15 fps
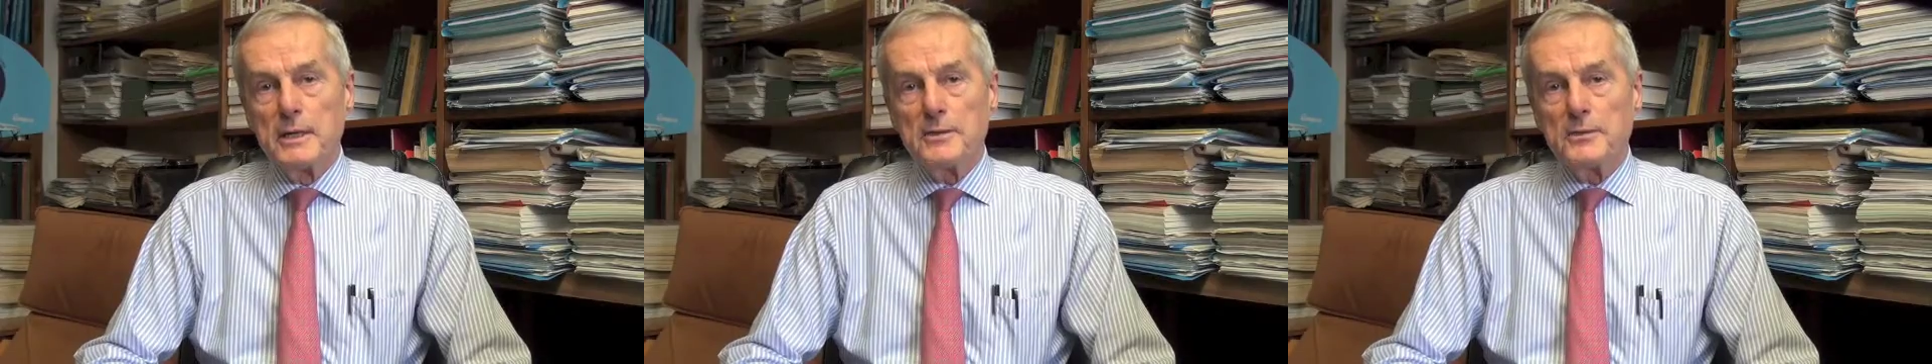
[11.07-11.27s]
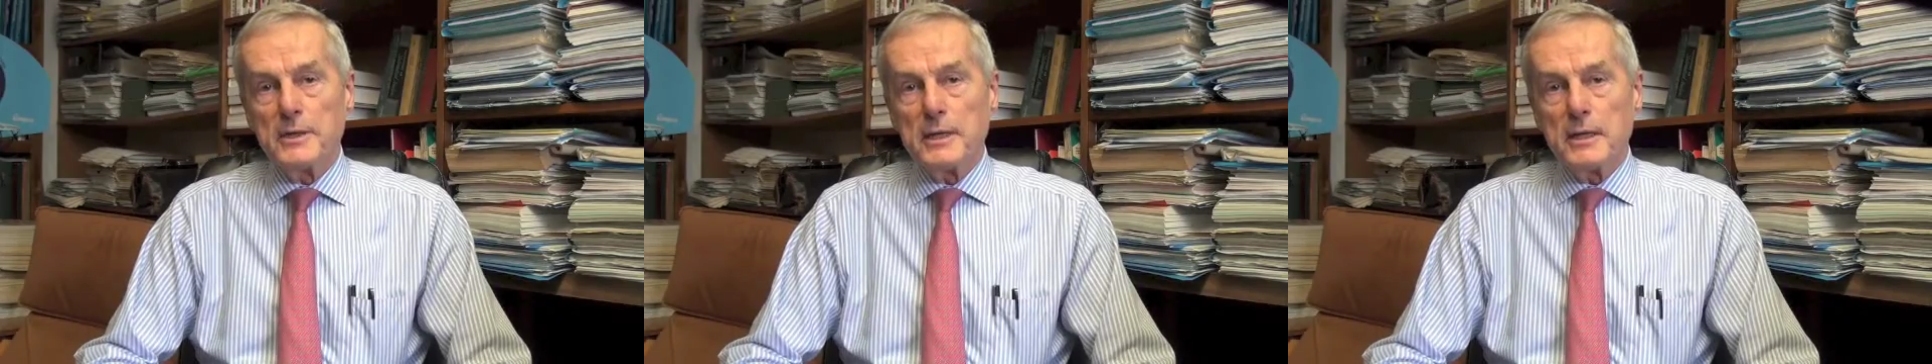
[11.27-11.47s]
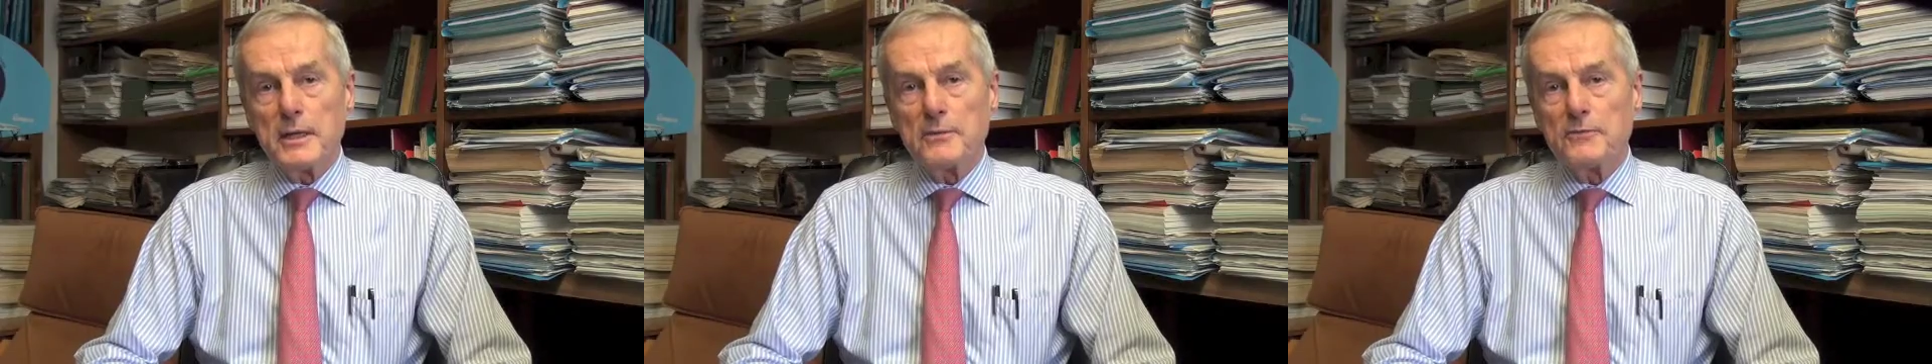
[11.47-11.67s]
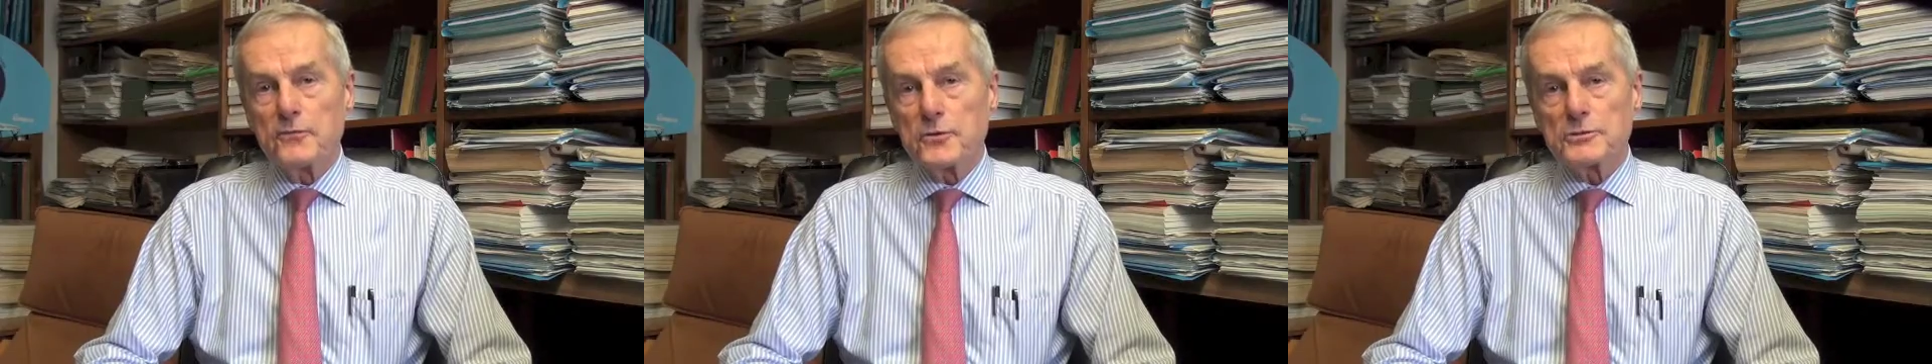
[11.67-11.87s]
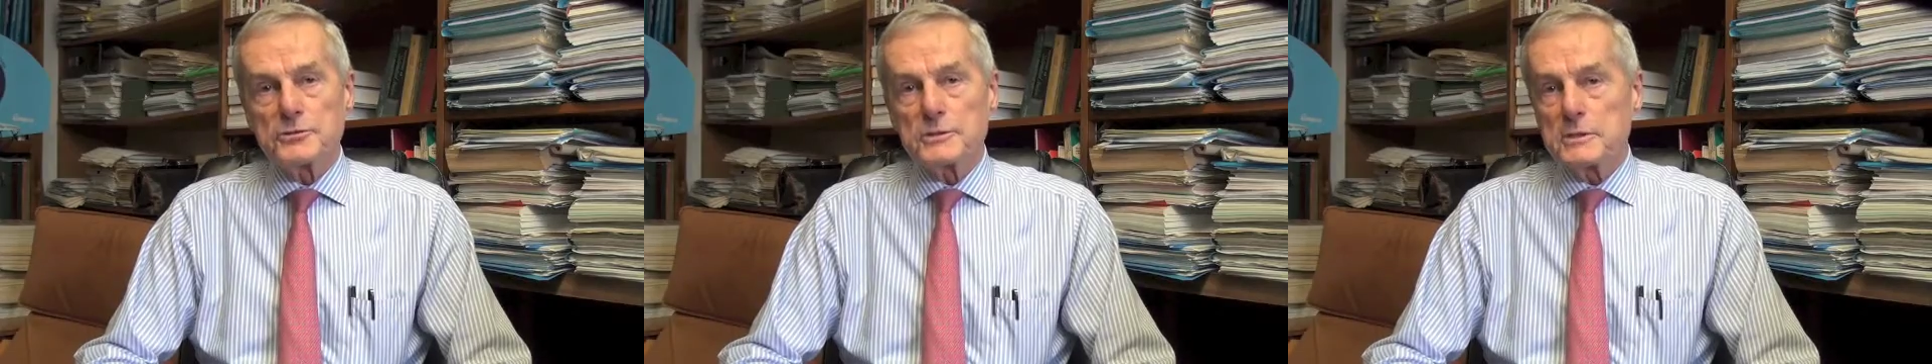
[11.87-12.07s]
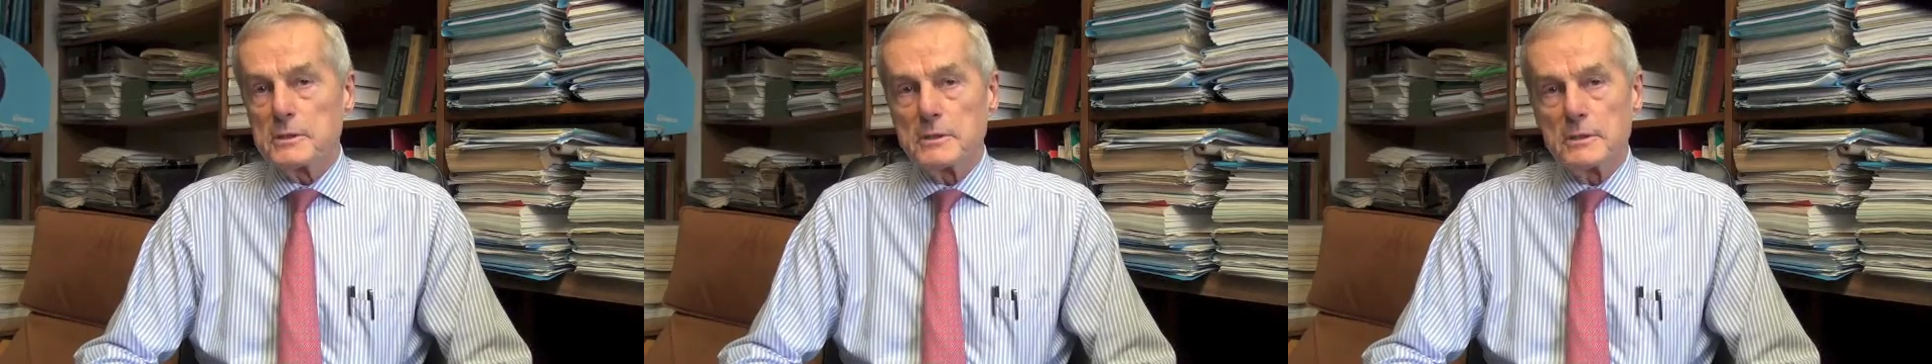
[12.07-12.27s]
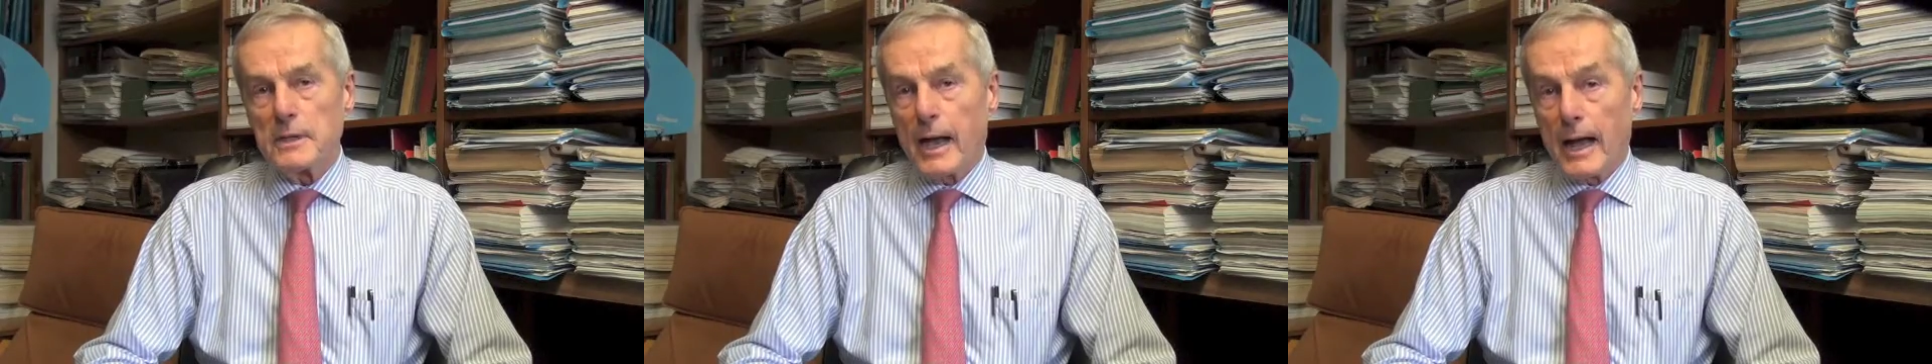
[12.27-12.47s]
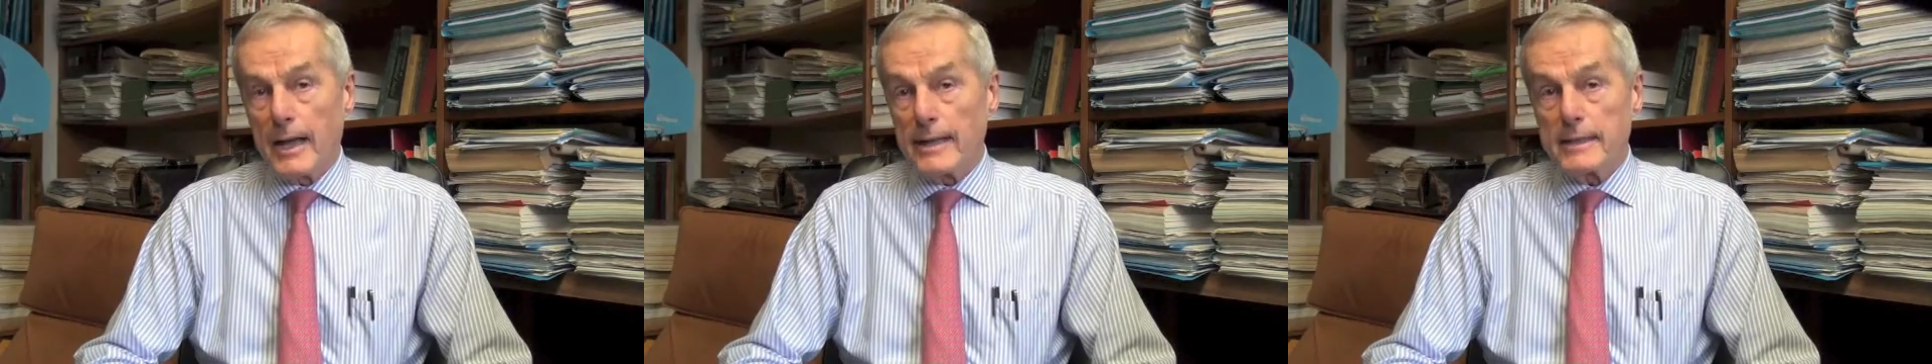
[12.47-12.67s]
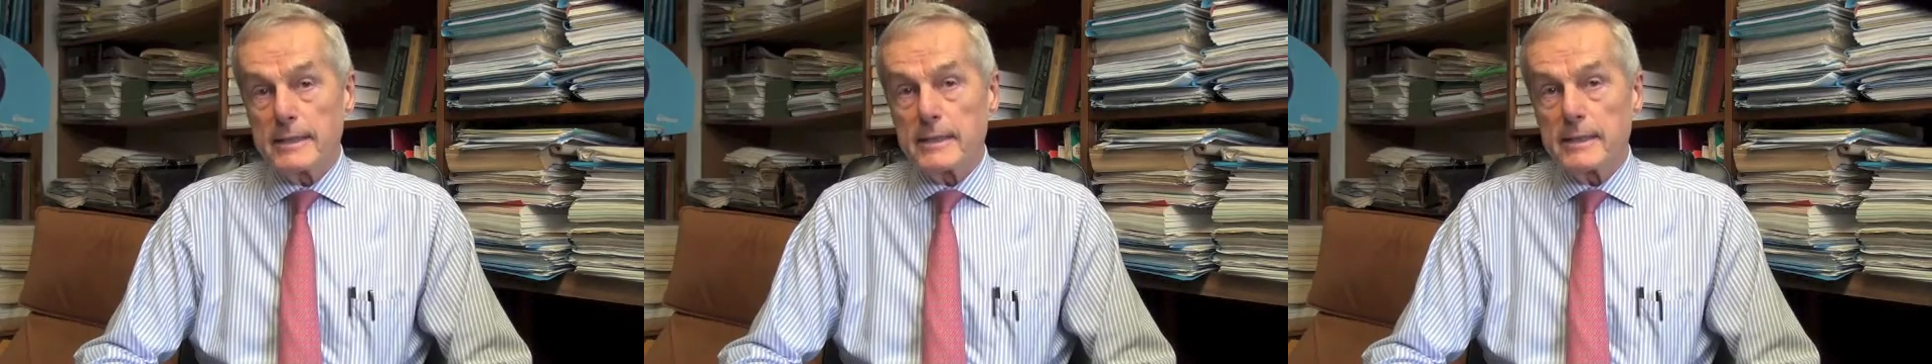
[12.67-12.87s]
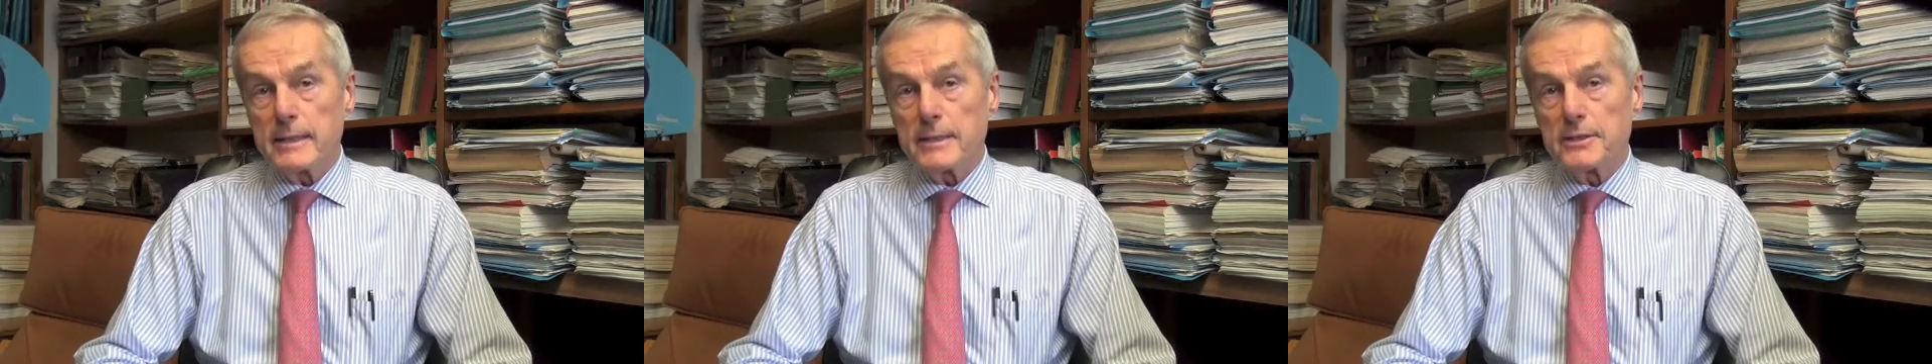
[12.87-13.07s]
The first idea